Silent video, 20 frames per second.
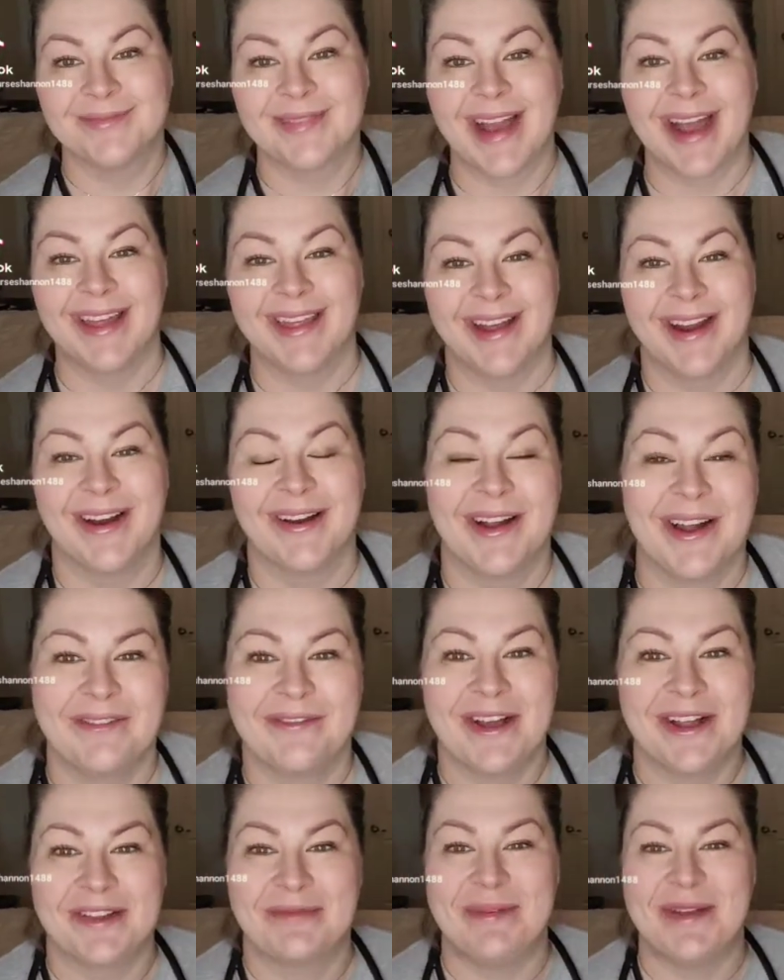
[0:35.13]
Hi there,
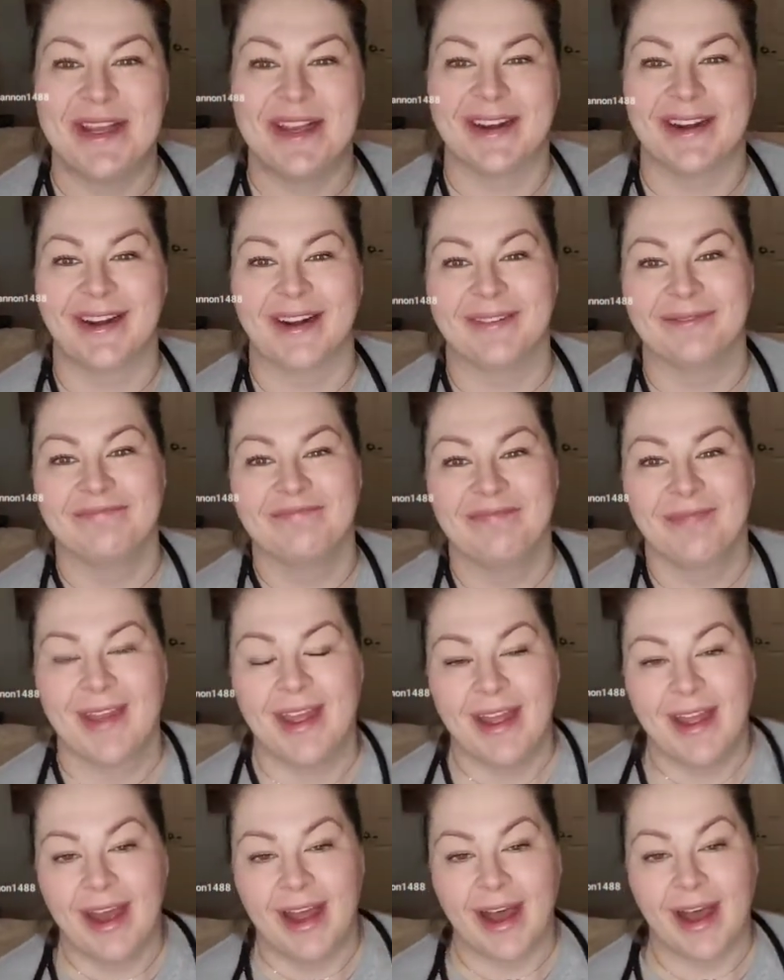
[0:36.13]
advanced beginner.
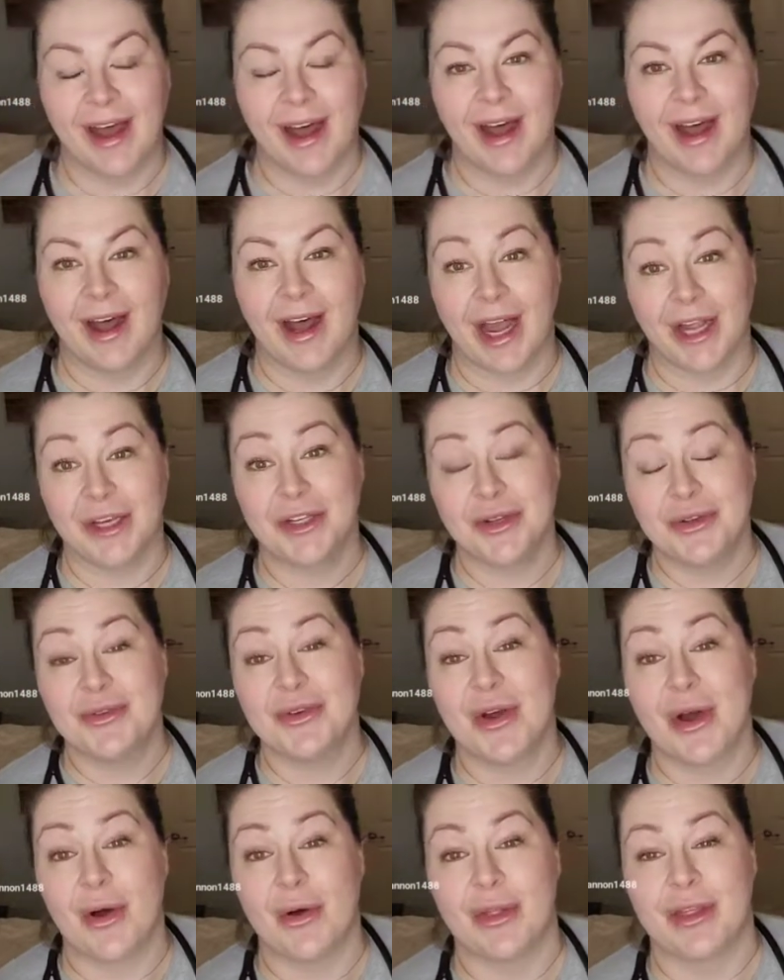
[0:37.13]
I do
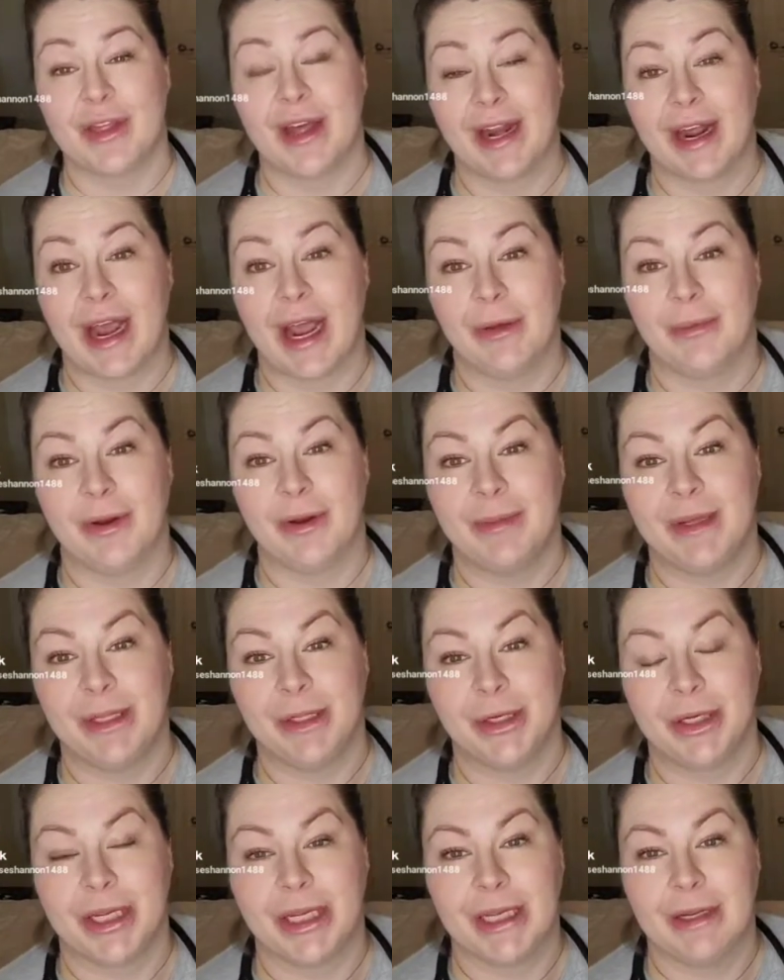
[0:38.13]
know that I would be
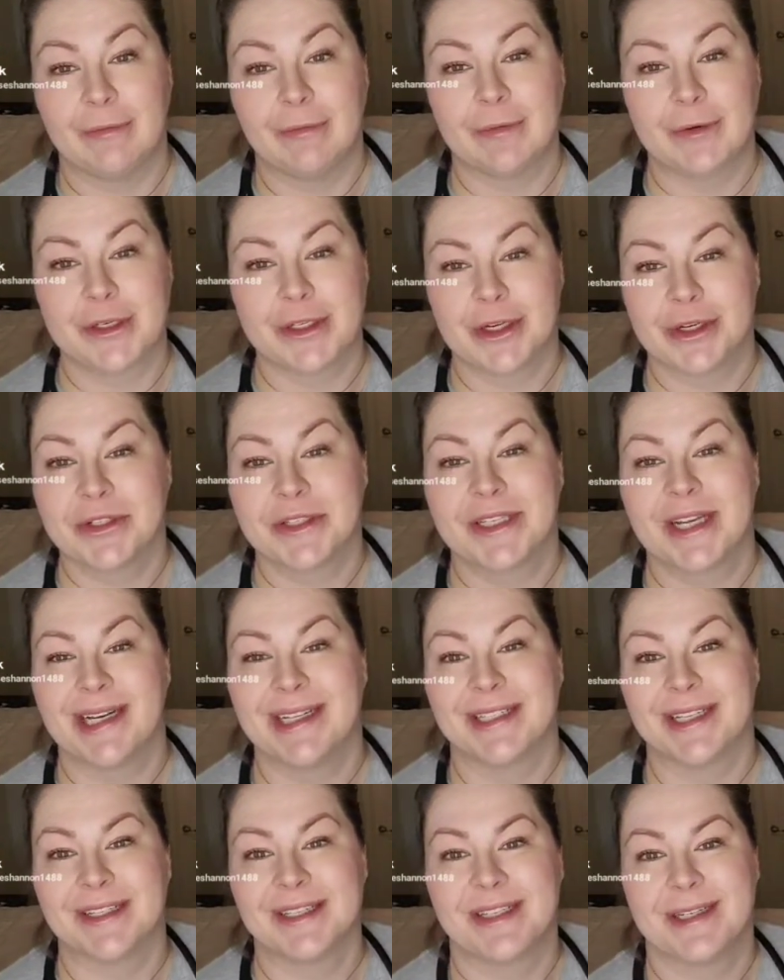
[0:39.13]
looking for certain
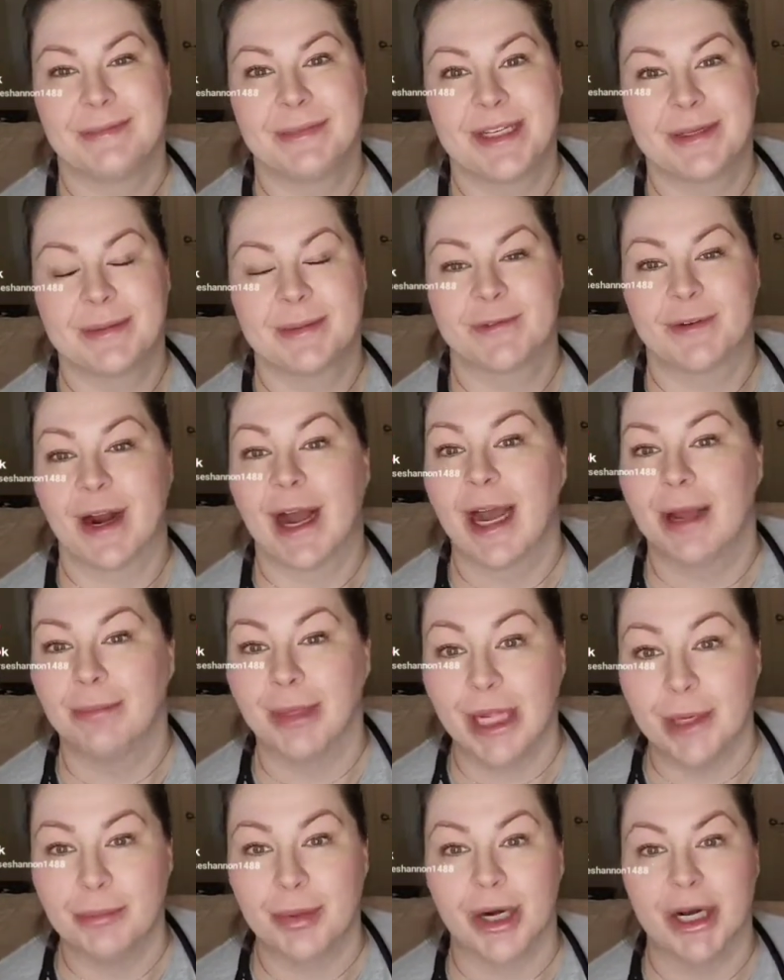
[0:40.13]
signs and symptoms for high
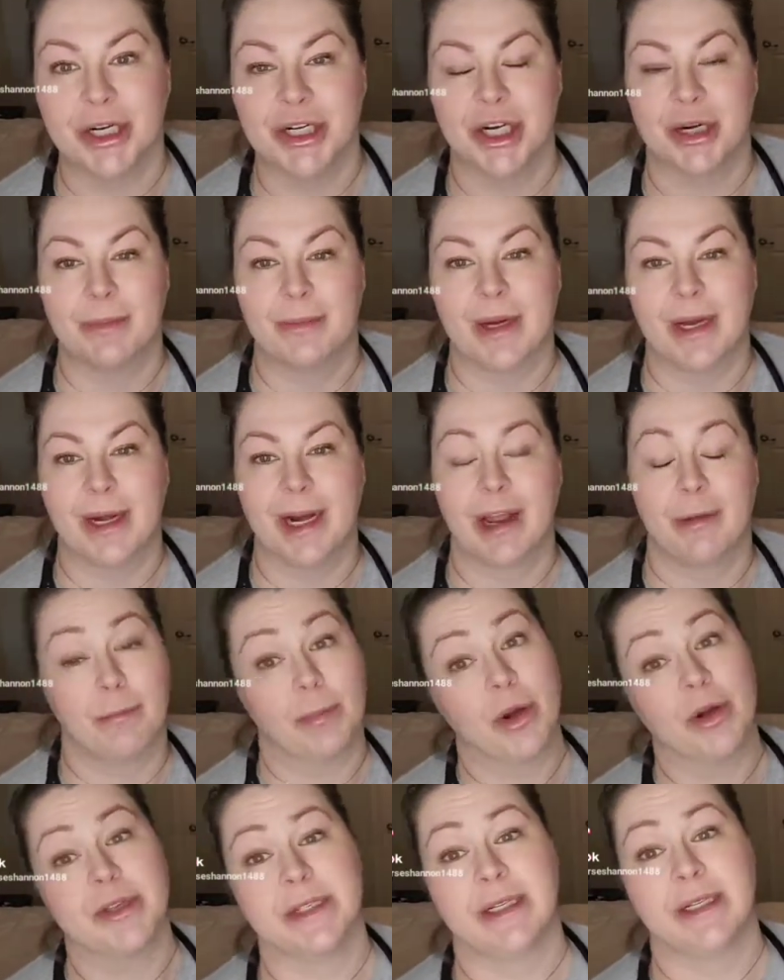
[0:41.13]
blood pressure, but I
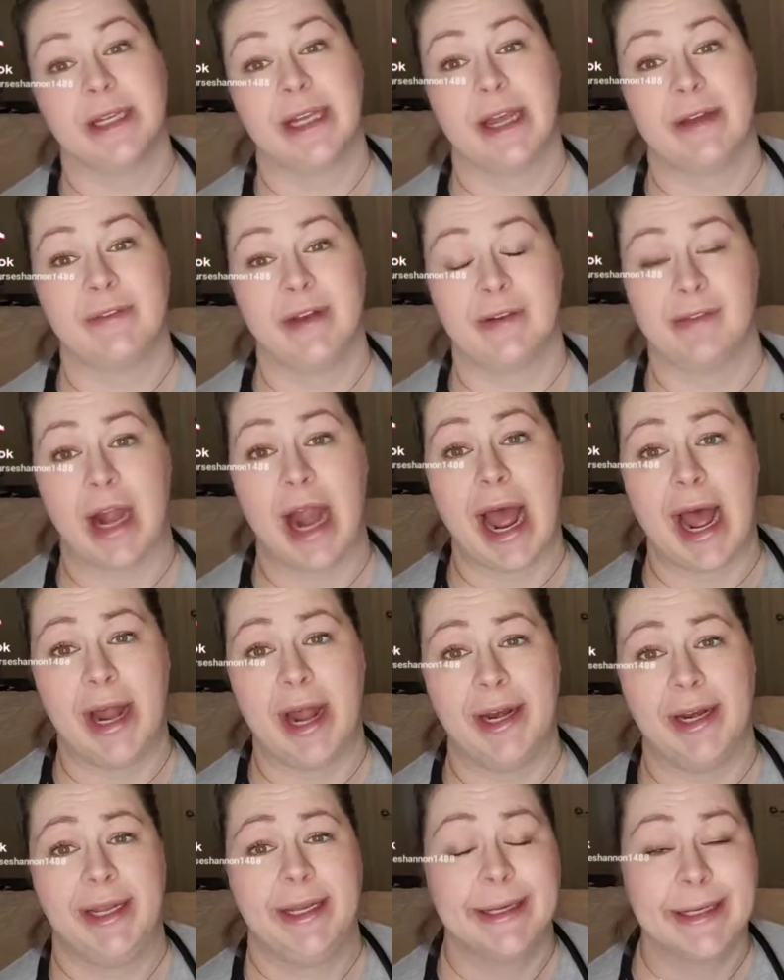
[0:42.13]
personally have never
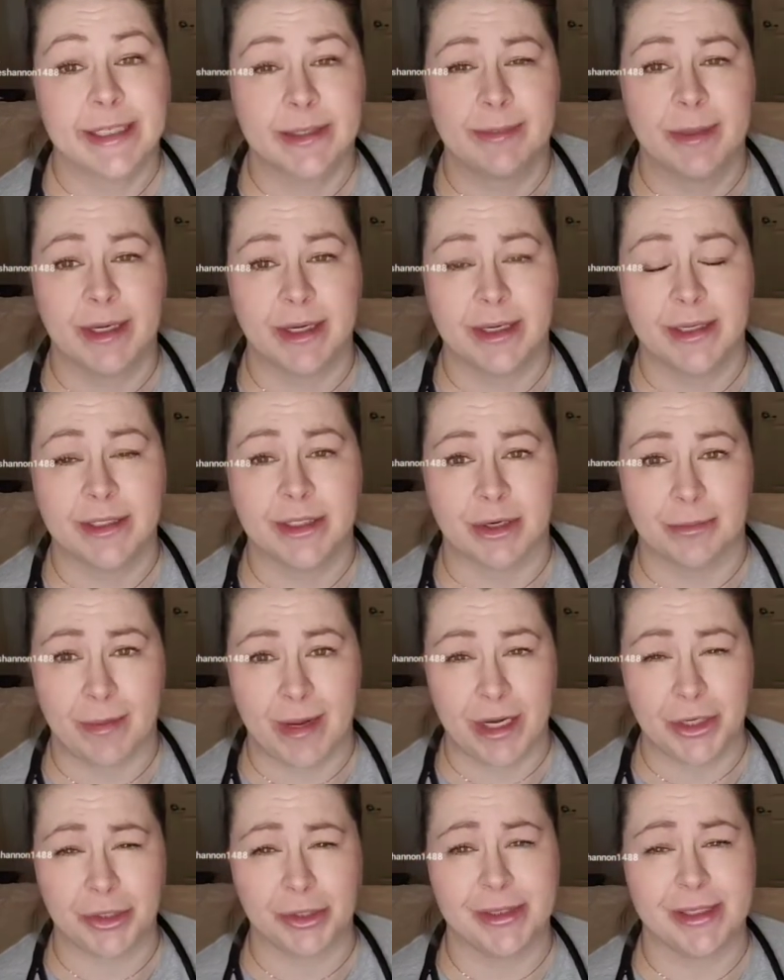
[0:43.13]
had any experience or
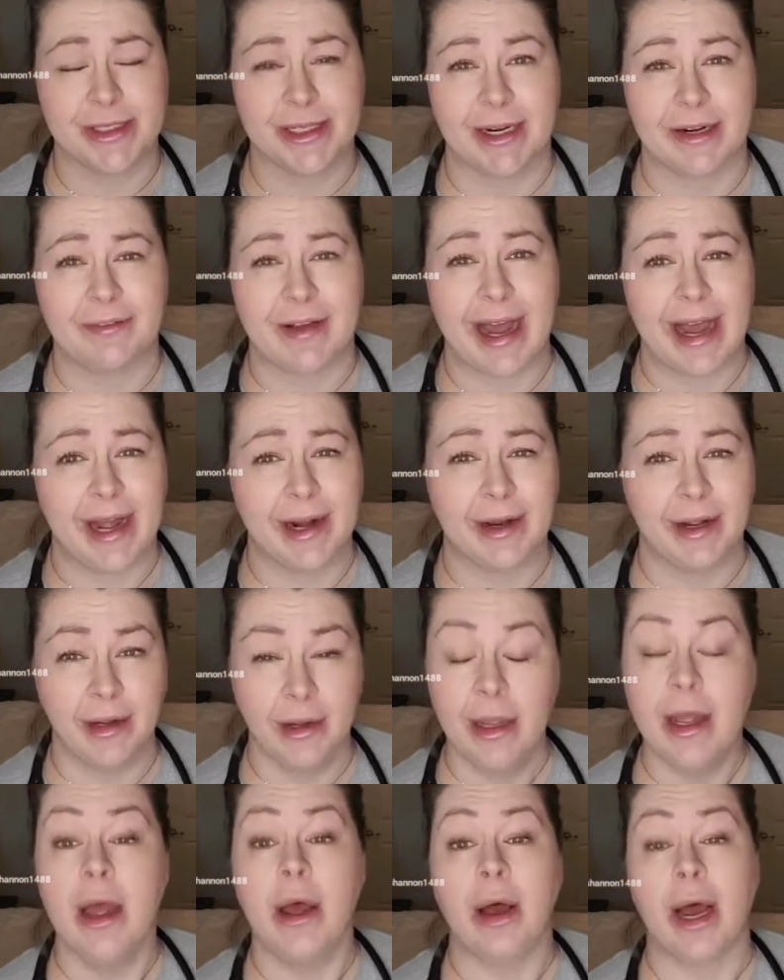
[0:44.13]
patients that have had
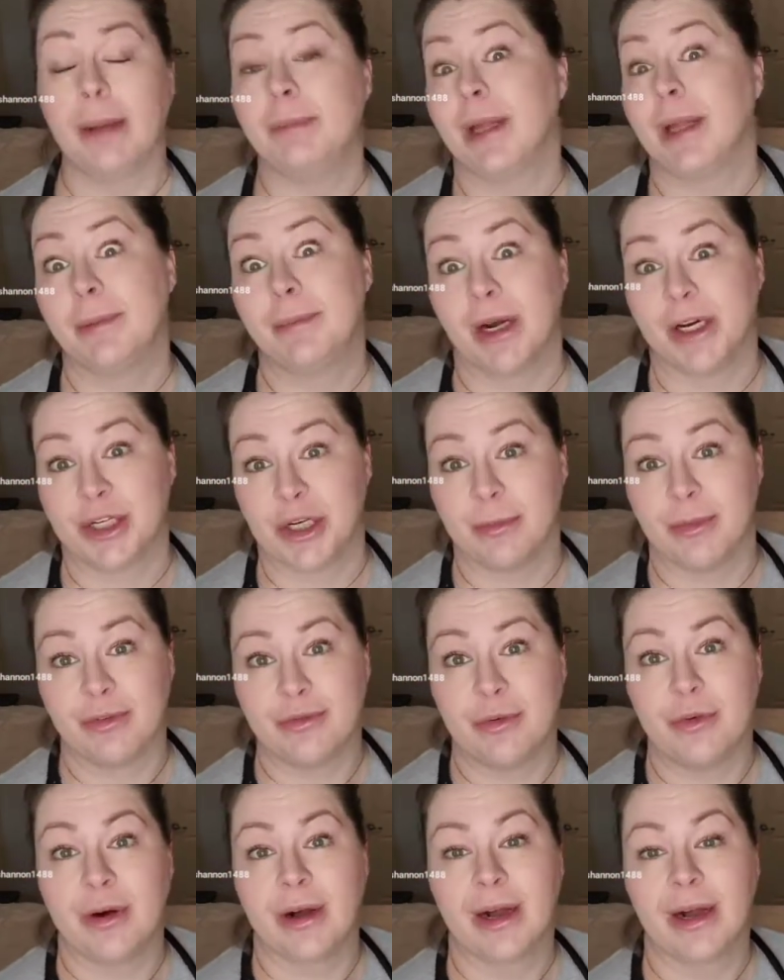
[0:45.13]
high blood pressure
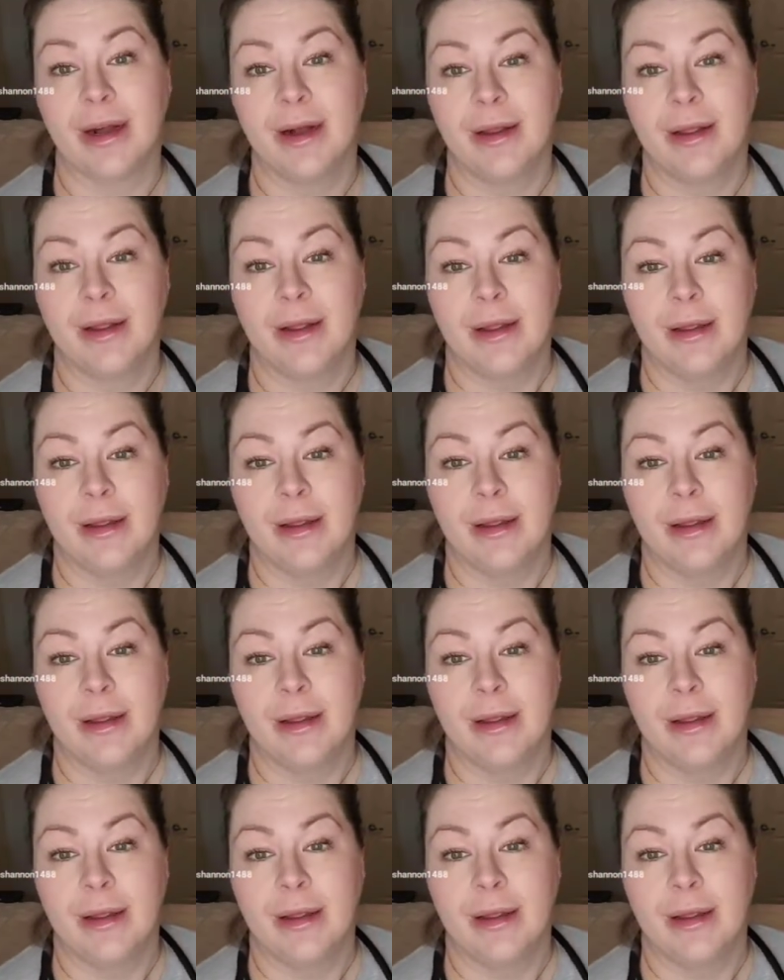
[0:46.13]
before.